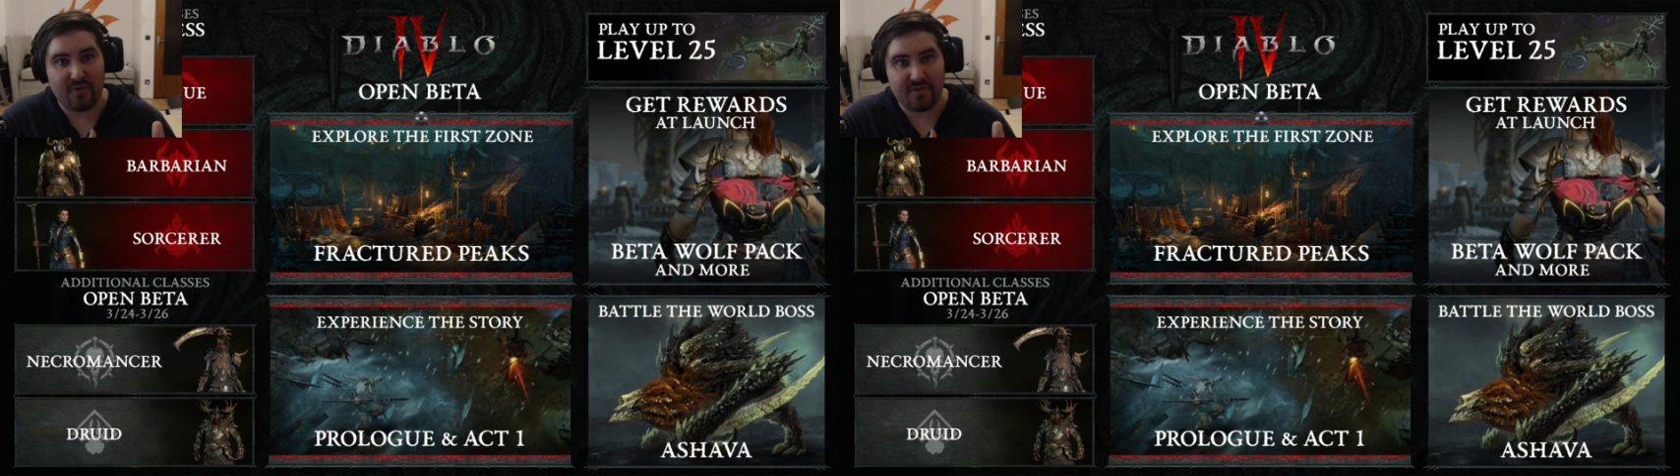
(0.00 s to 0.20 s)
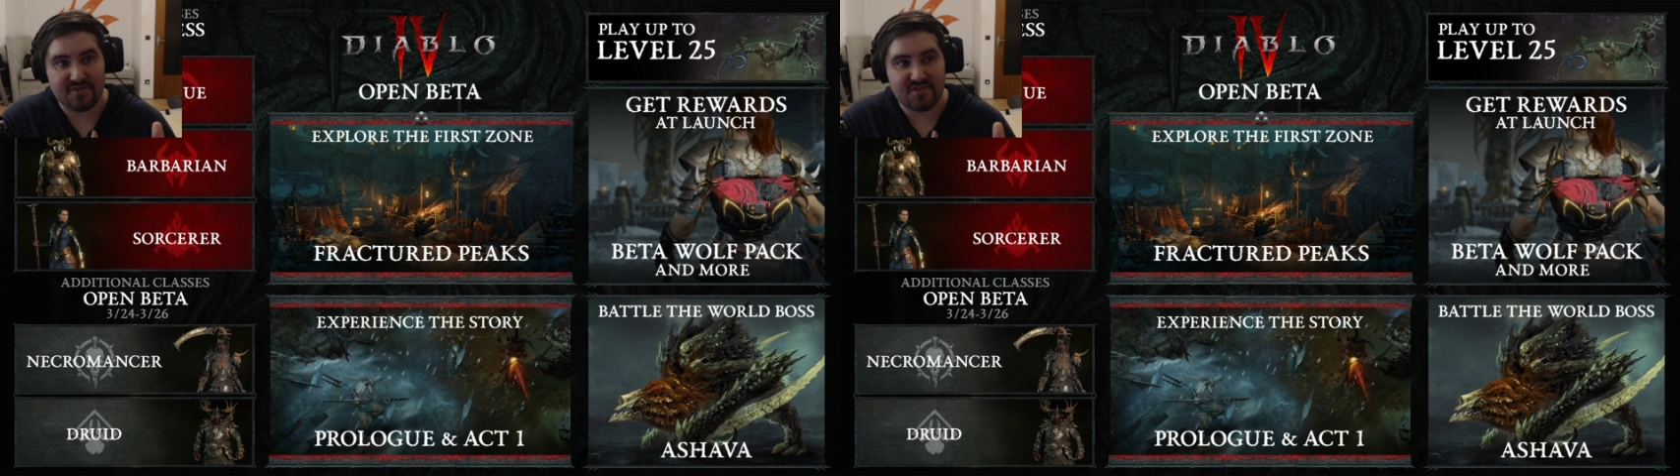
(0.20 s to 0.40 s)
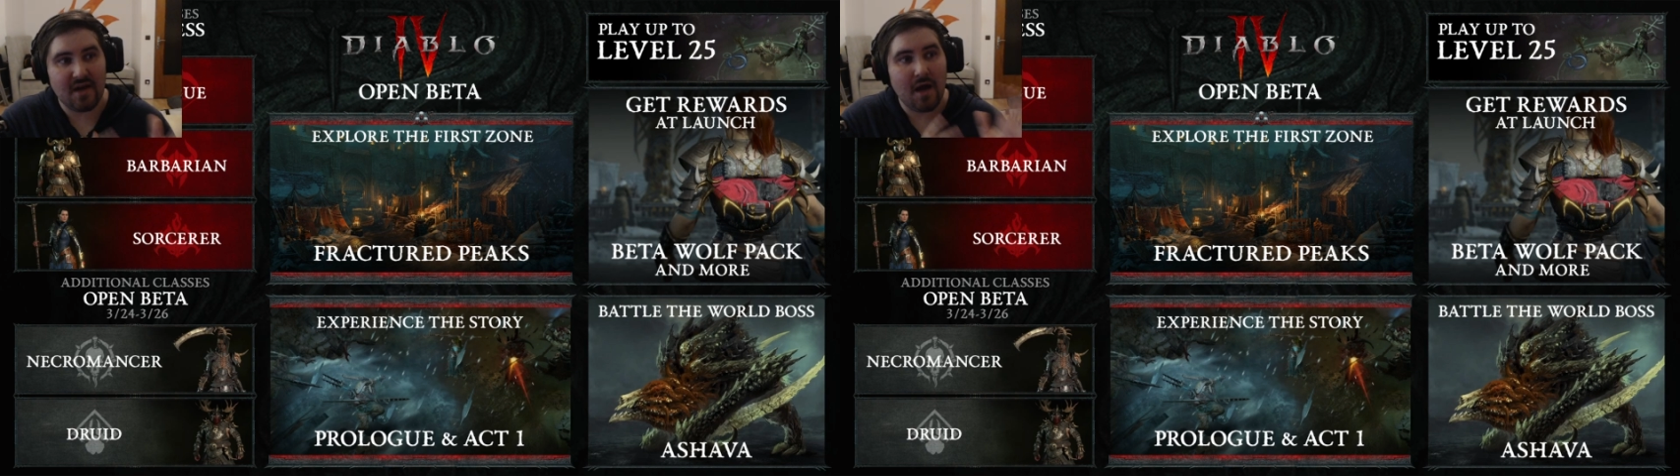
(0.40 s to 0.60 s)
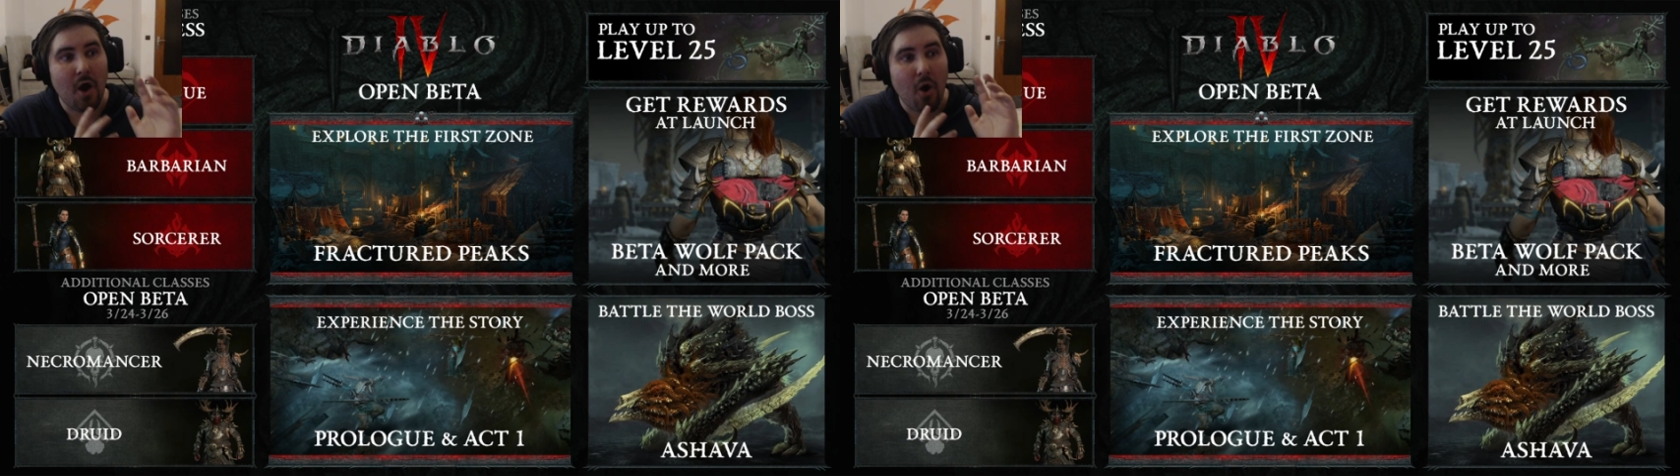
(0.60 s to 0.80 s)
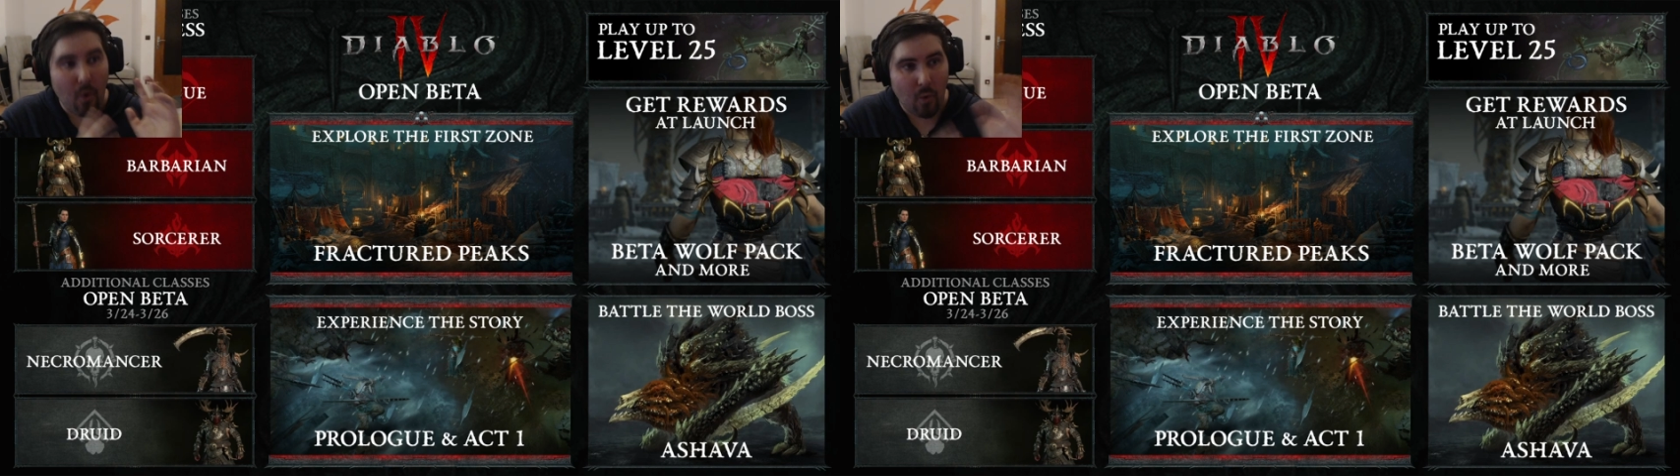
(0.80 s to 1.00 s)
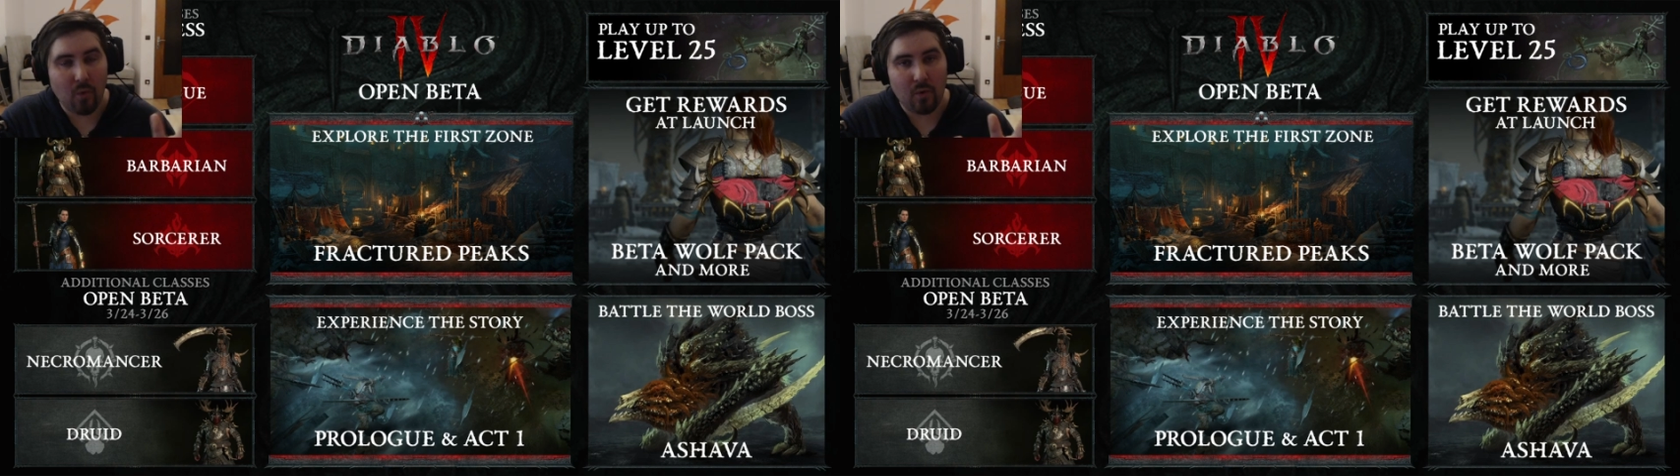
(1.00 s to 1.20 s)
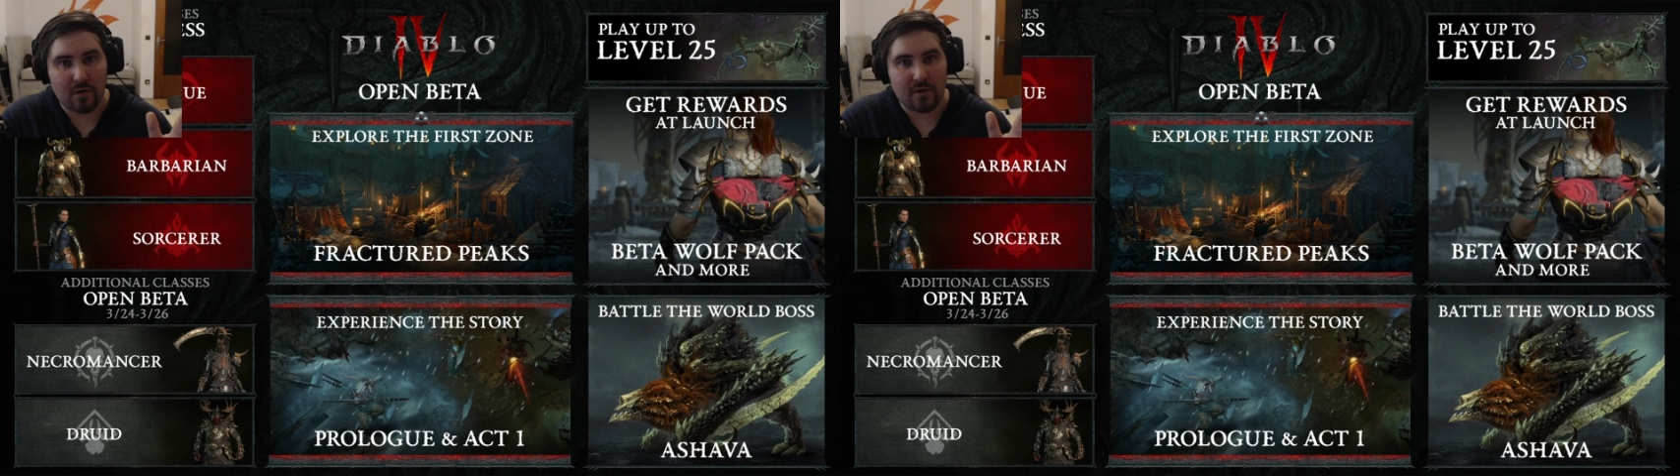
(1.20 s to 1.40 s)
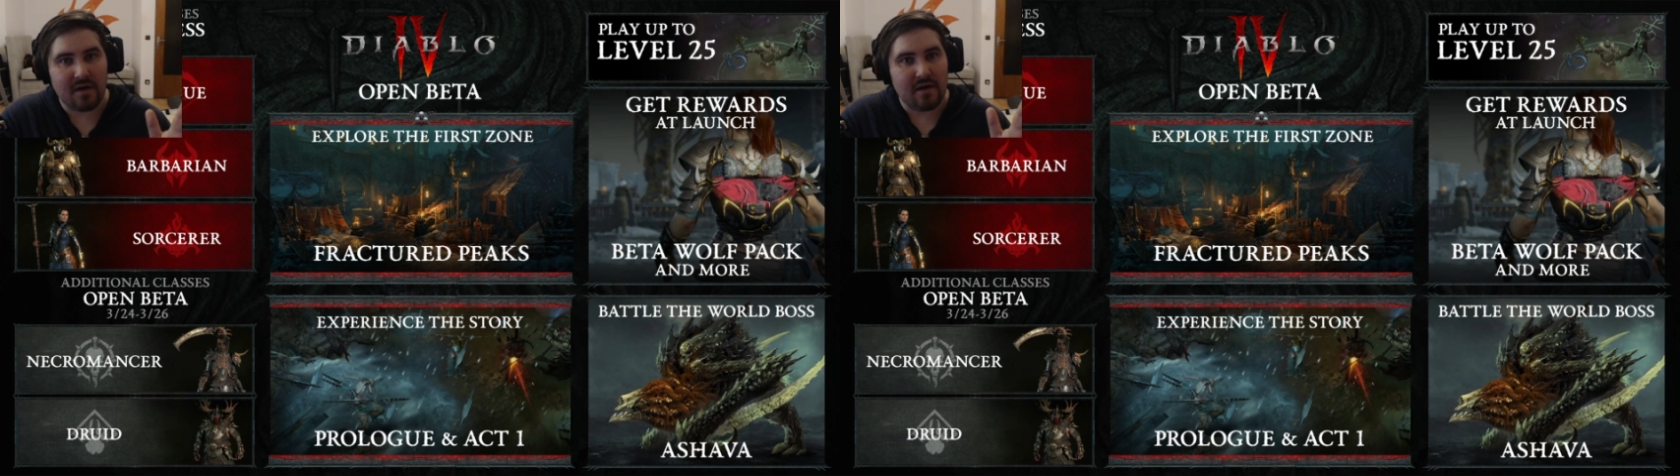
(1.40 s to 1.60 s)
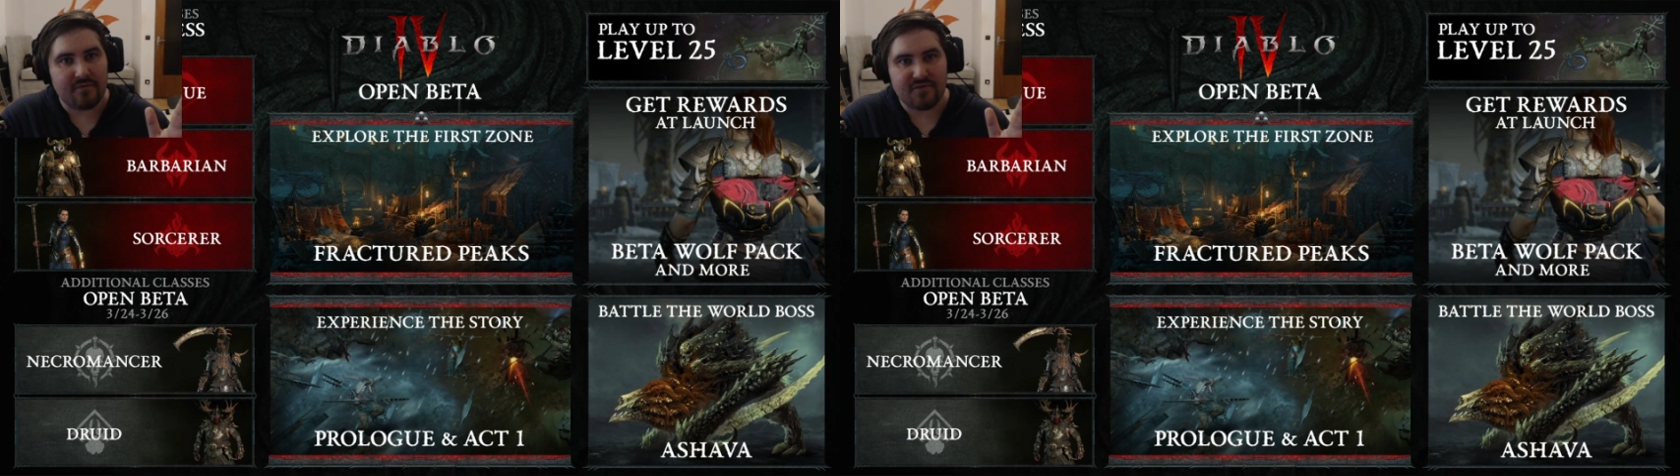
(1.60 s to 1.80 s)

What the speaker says: this, or the